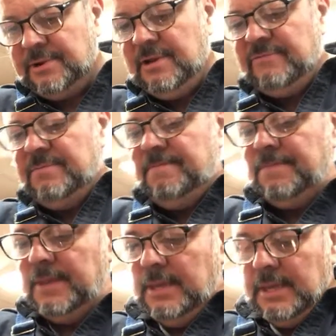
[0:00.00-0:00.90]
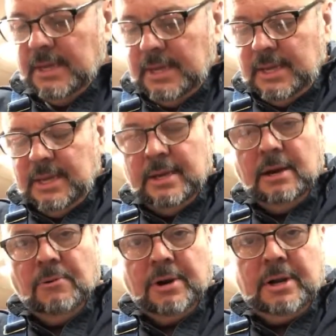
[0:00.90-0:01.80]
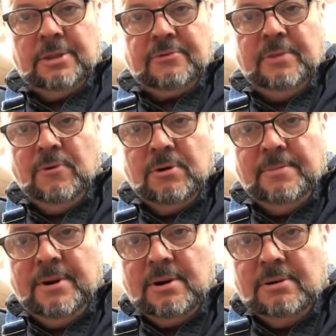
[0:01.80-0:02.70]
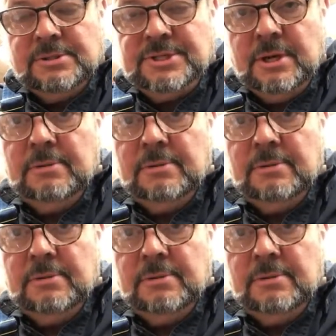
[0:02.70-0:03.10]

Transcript: of them. And I'll work on 3 more tomorrow. So